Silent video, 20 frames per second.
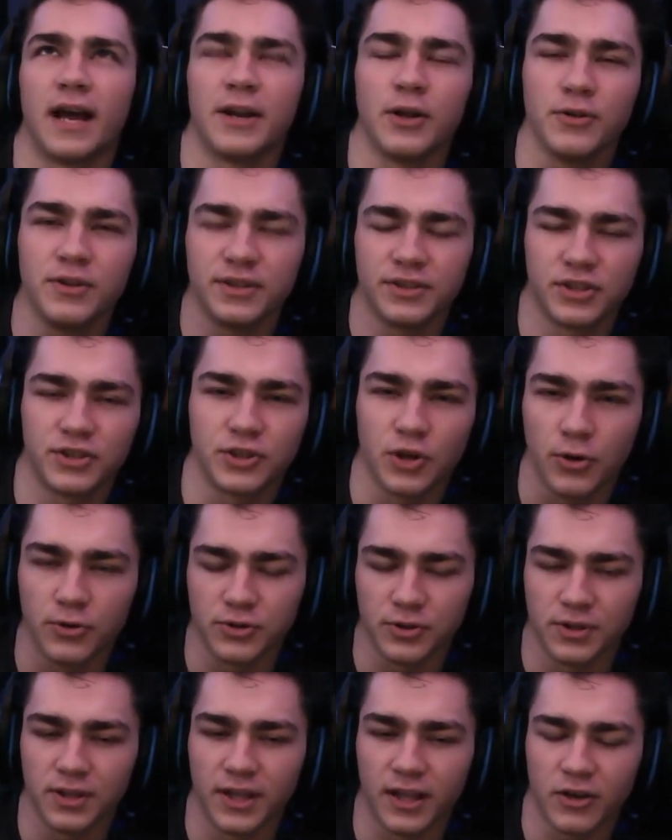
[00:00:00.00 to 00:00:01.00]
this show's
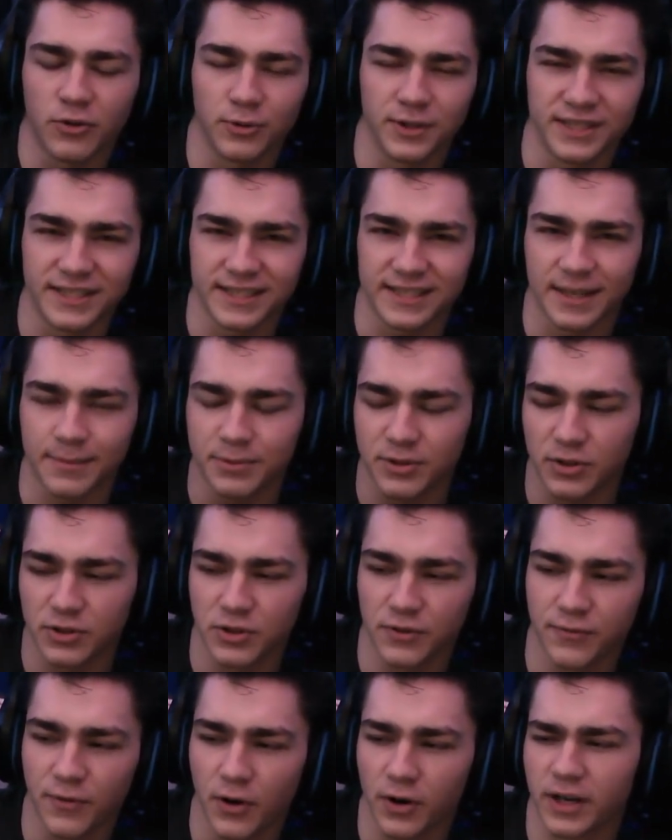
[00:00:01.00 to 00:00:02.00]
only, like, 26 episodes so
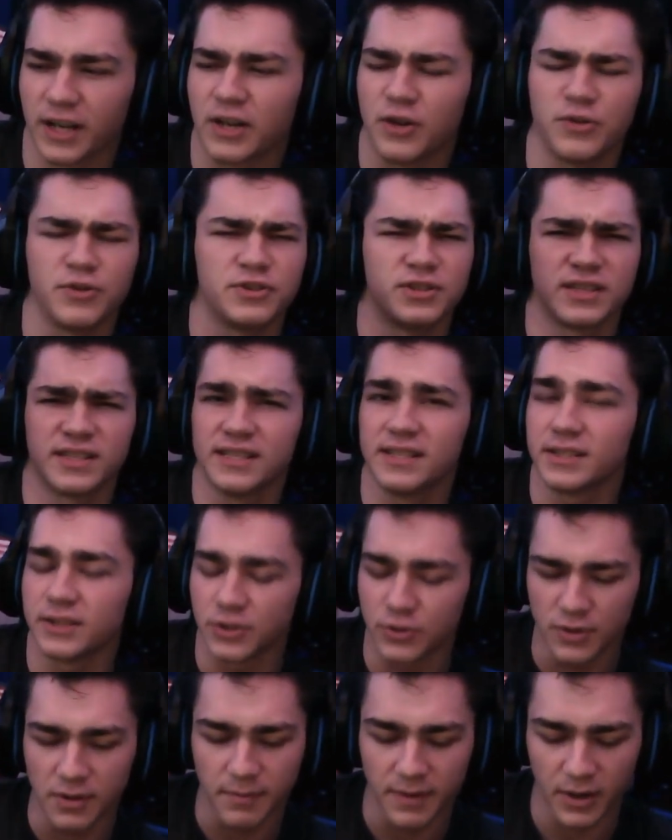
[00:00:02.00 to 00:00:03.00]
far, and I know there's a season
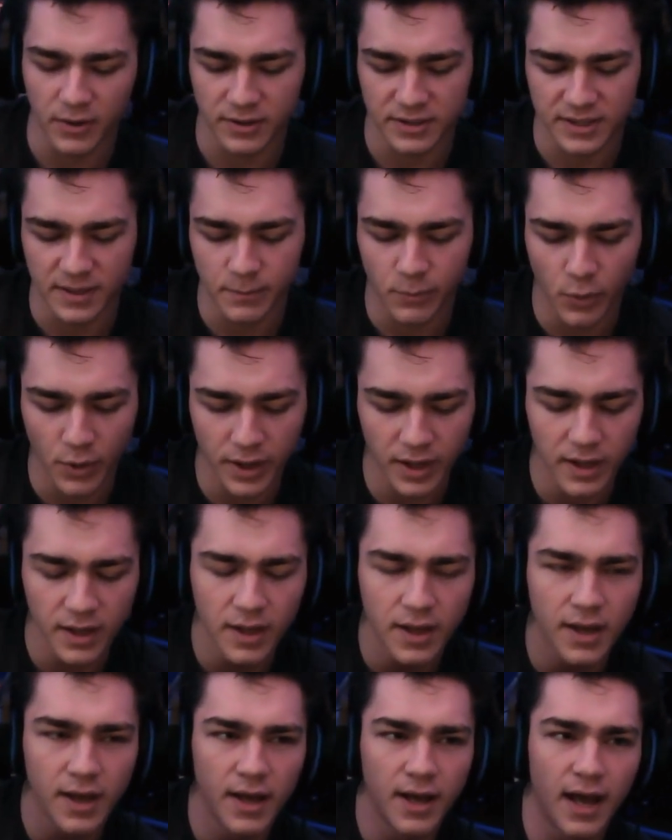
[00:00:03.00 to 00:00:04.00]
2 coming out at some point.
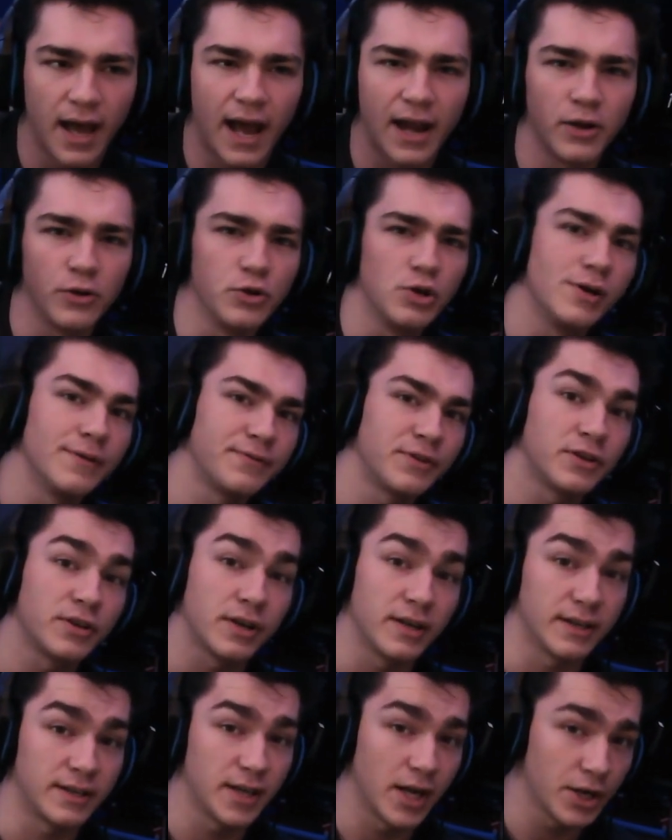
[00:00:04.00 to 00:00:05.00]
I don't know if they're
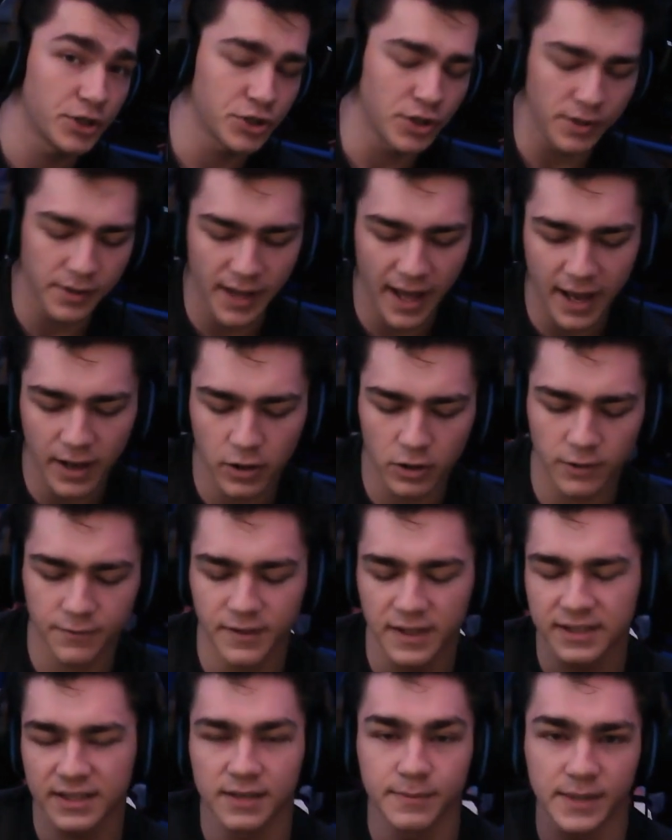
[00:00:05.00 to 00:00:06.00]
gonna touch on that, or if
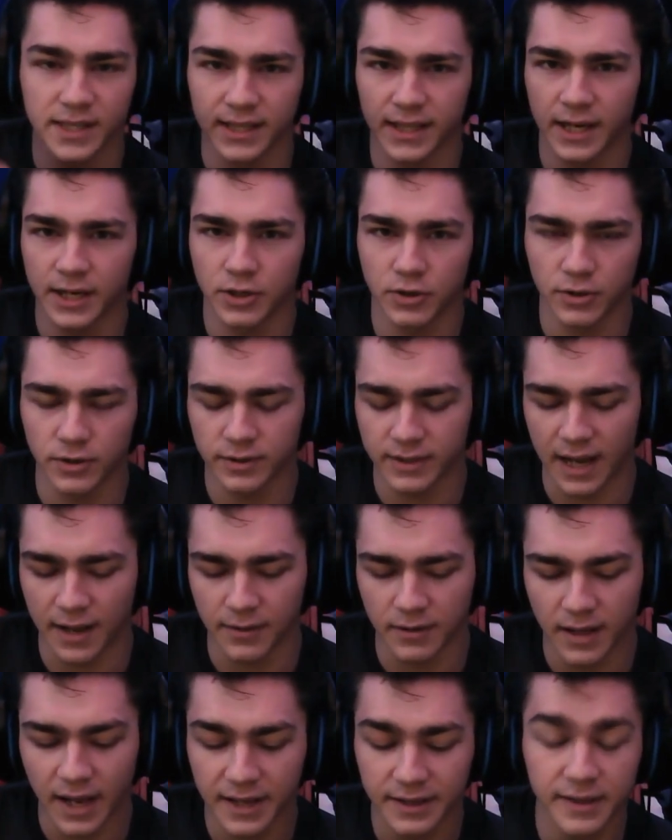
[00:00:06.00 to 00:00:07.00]
that's gonna be a later down the
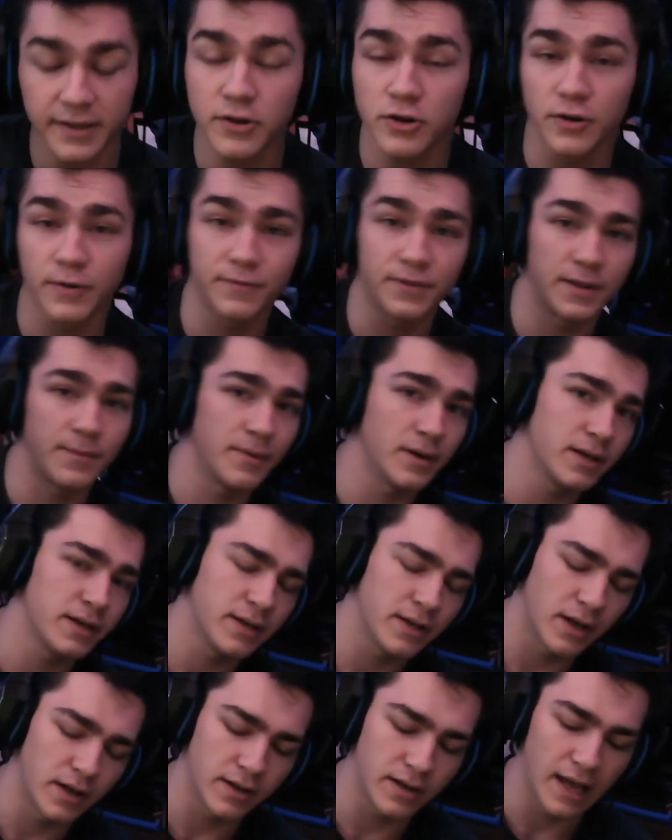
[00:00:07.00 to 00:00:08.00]
line thing, or if they might
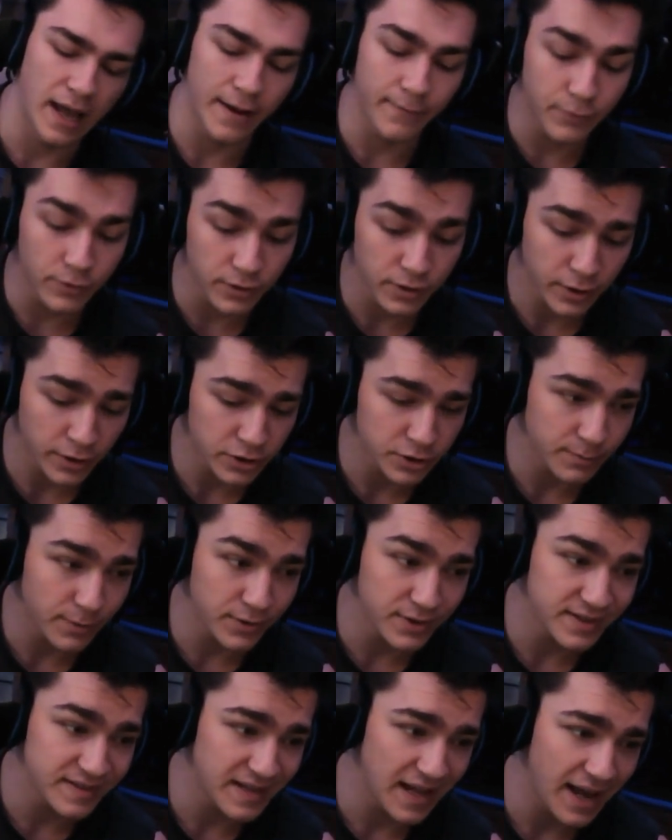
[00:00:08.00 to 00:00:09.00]
not ever touch about
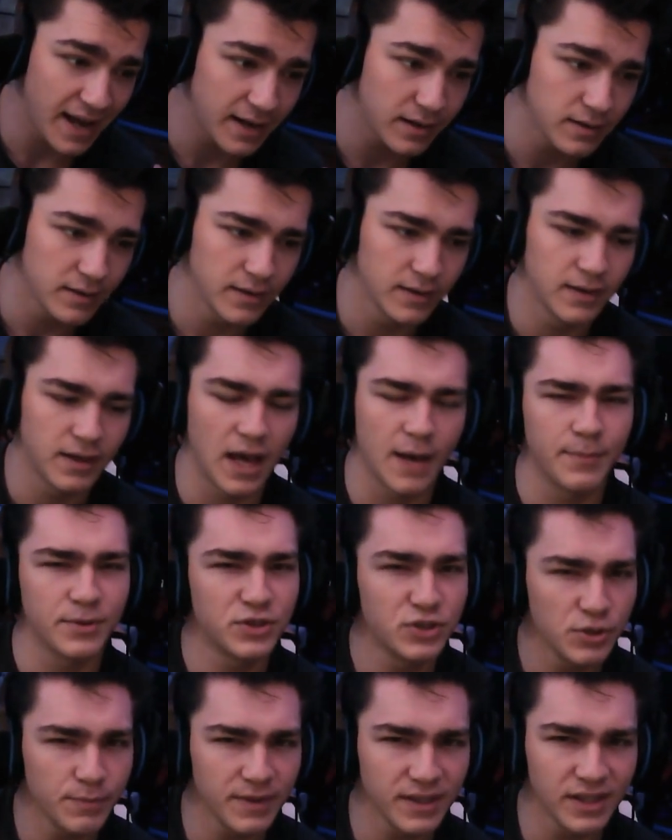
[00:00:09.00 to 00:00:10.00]
his dad. I'm
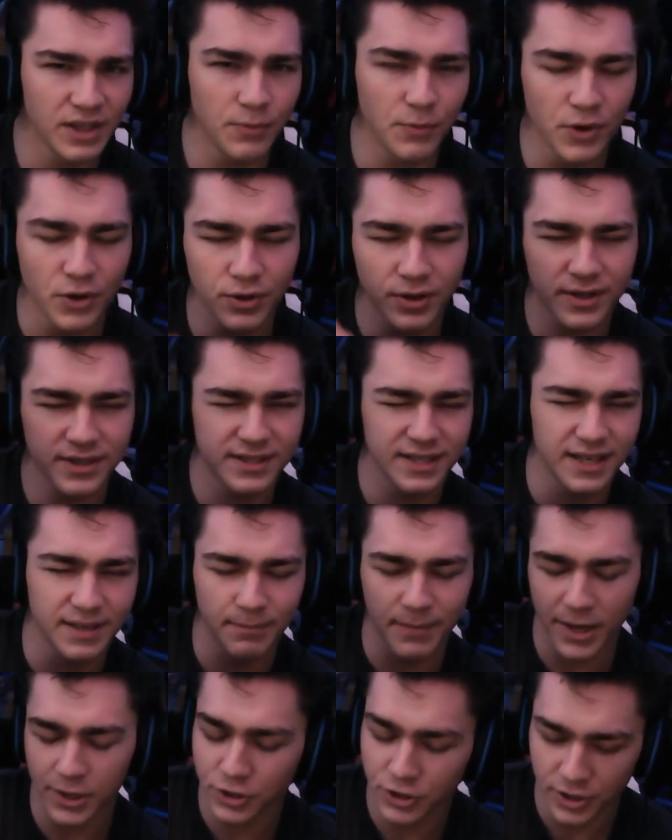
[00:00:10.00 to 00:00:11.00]
assuming they will, because they
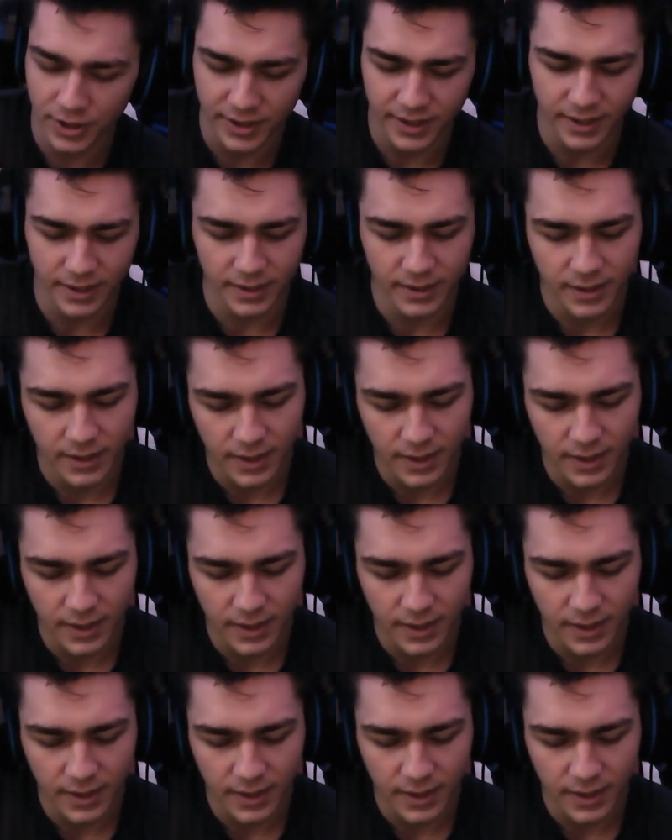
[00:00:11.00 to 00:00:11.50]
mentioned it.